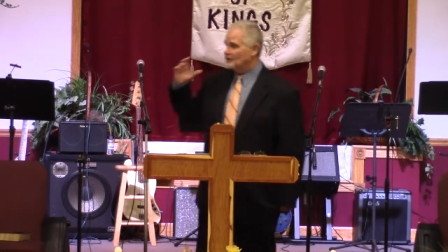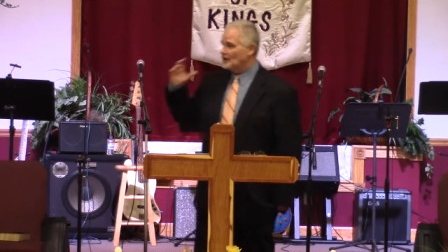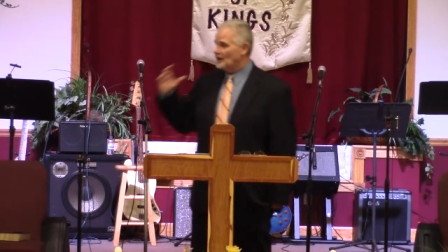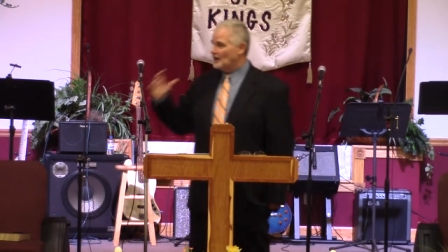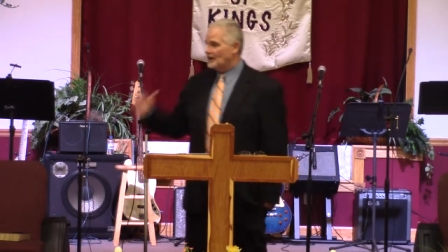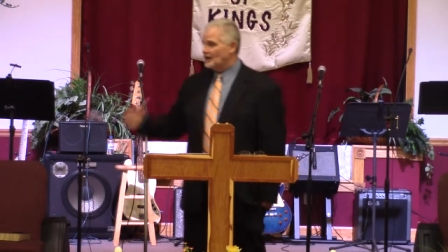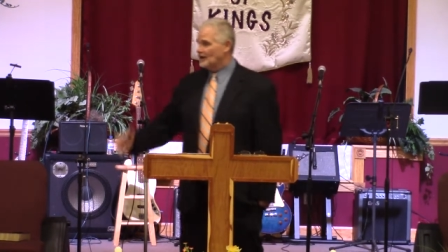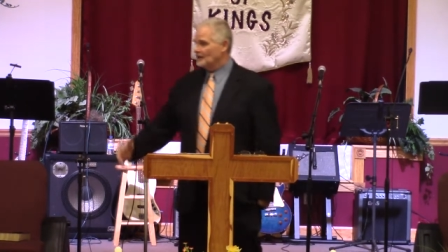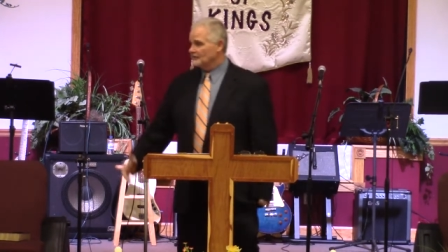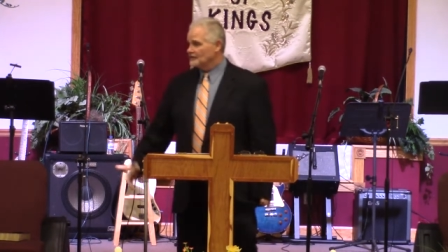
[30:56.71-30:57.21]

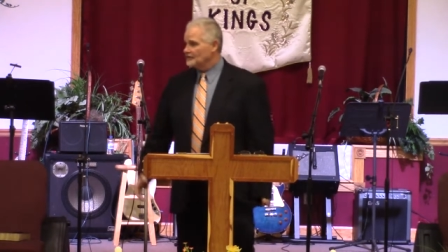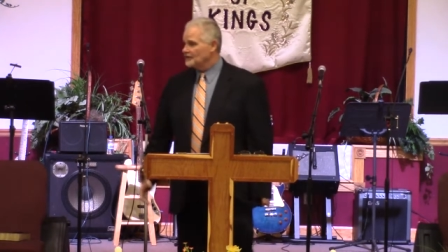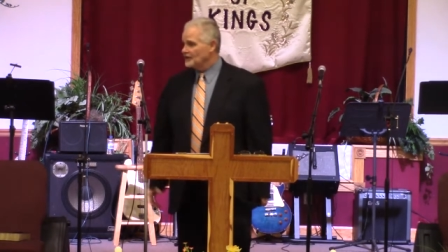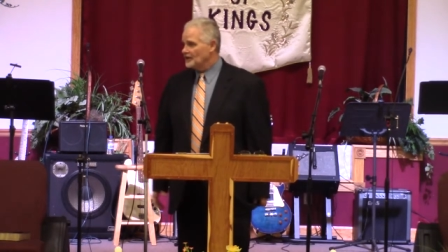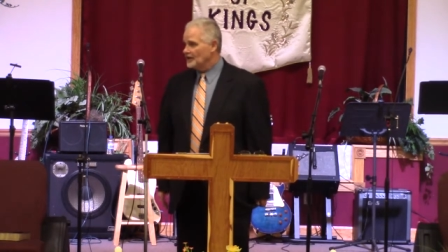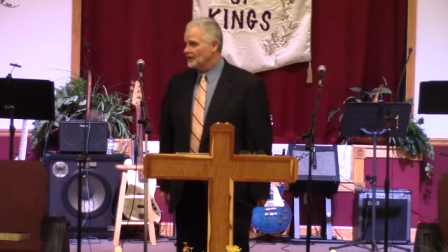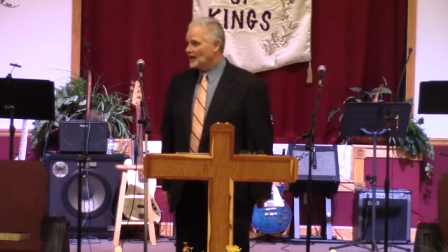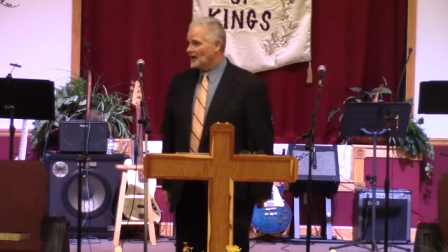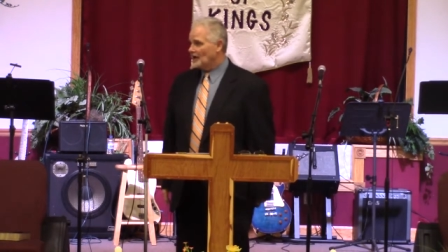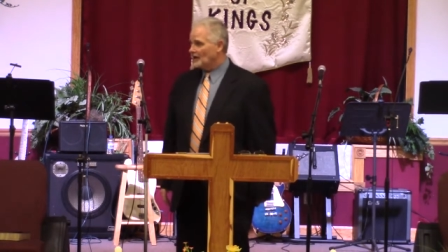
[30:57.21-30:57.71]
got
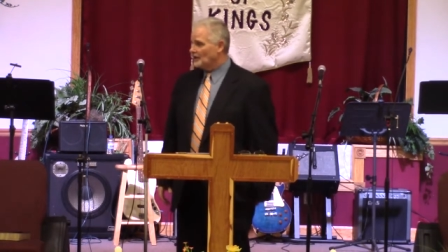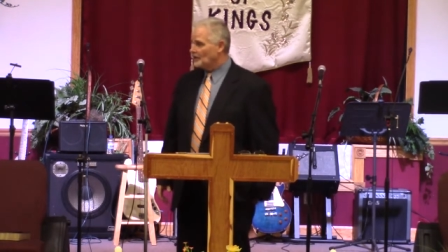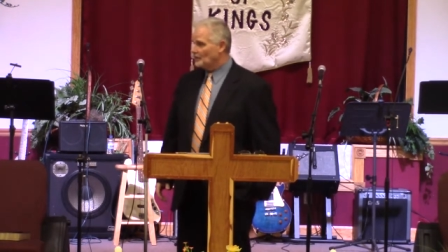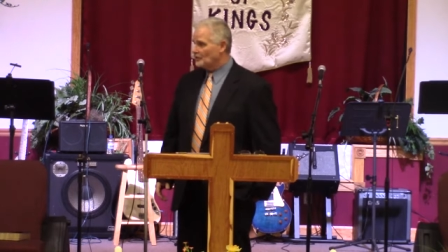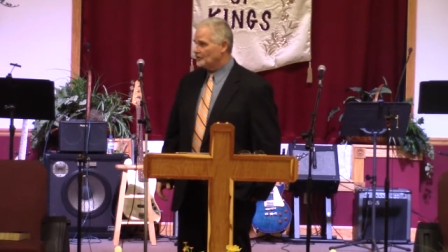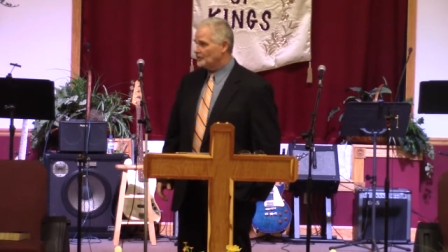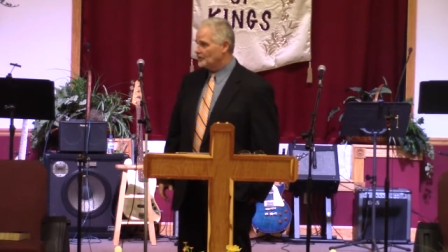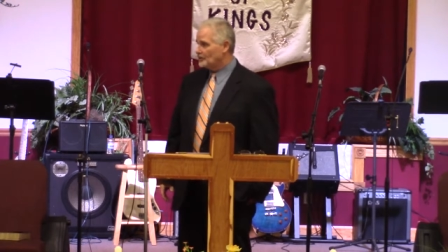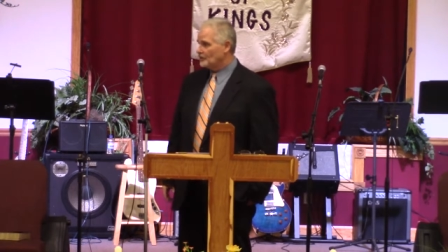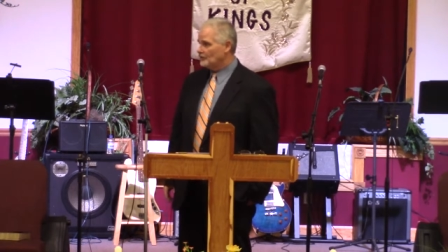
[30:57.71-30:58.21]
everything I
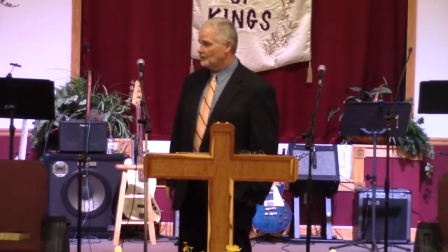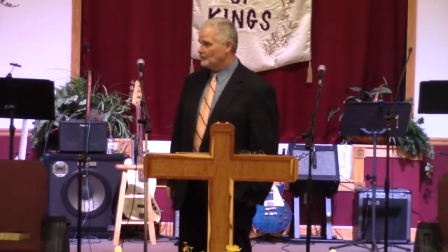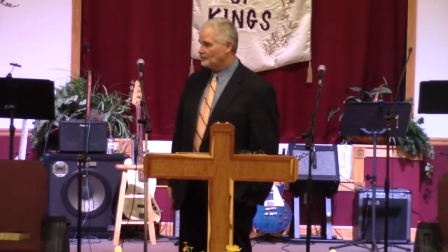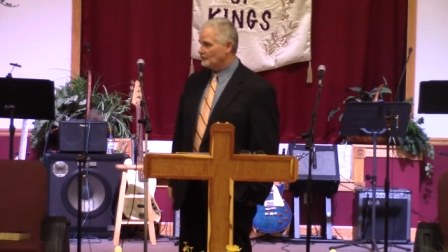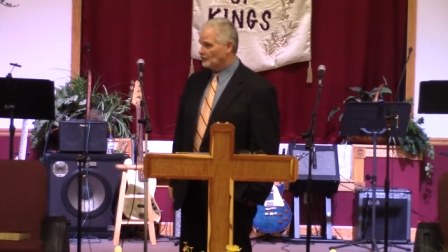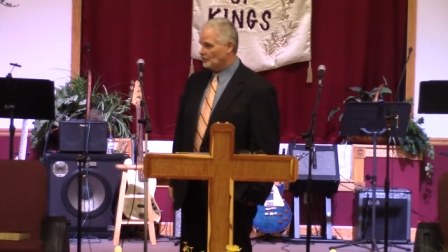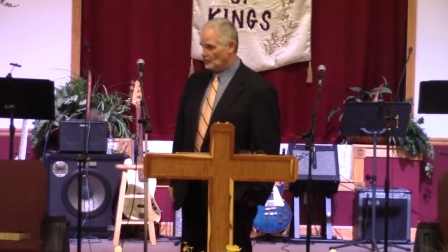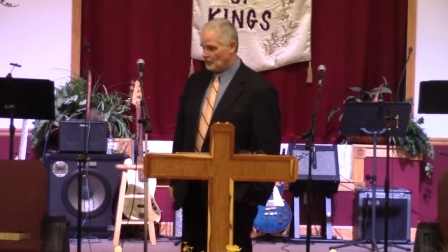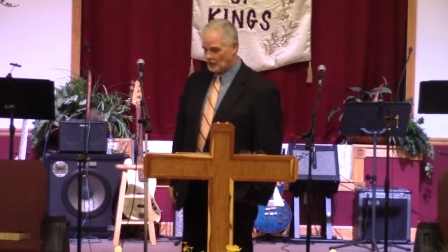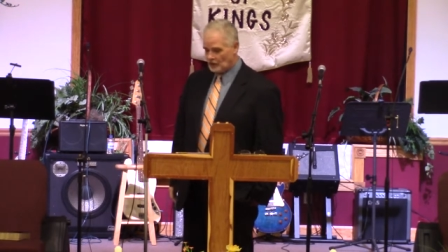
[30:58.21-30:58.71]
know to do
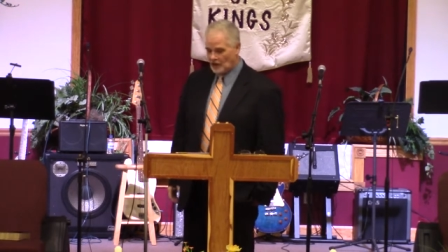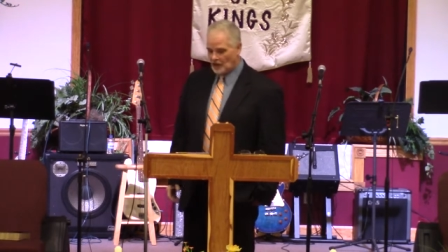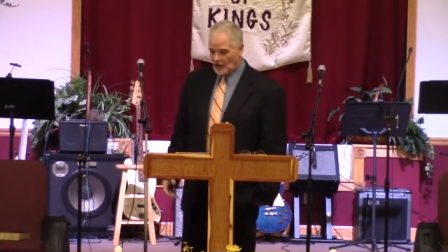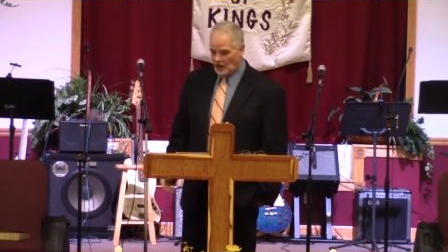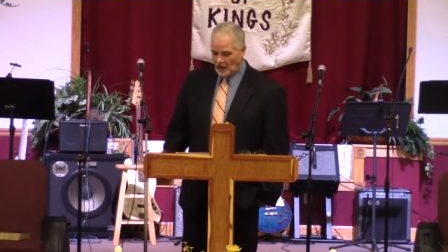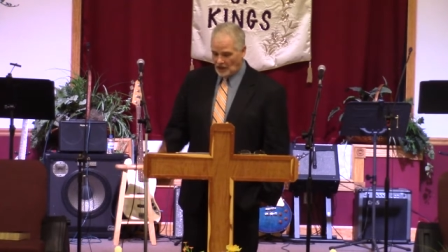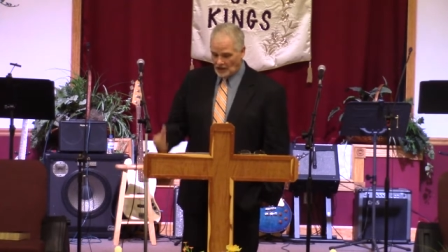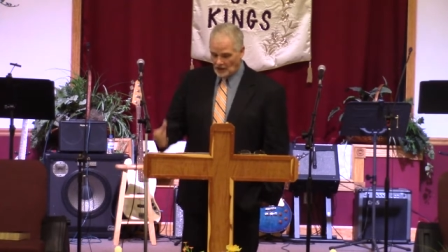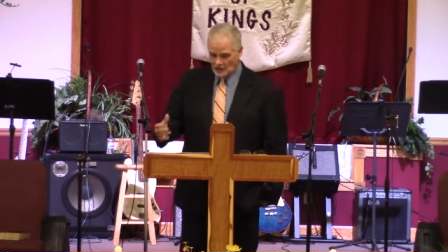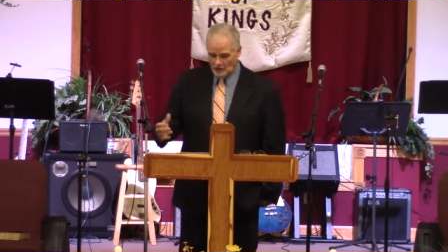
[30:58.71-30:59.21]
for it.
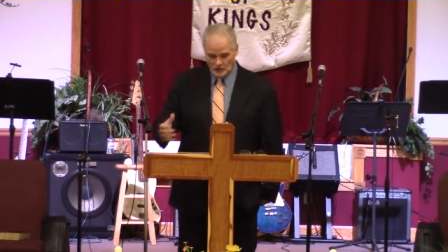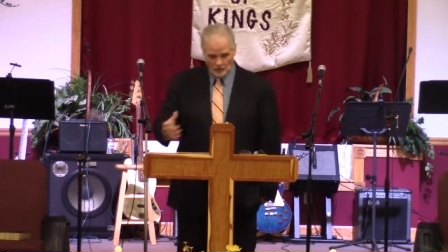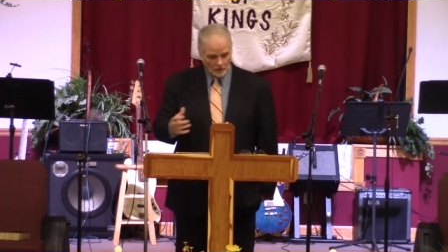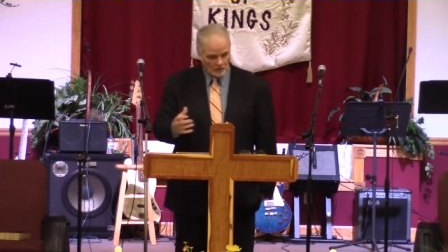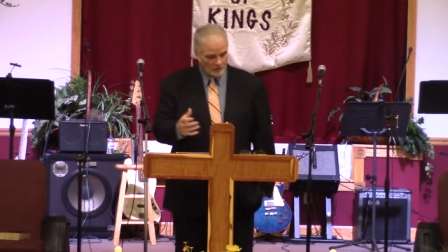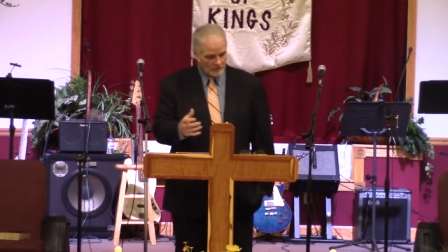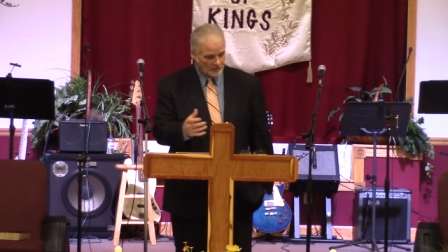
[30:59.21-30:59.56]
And lo and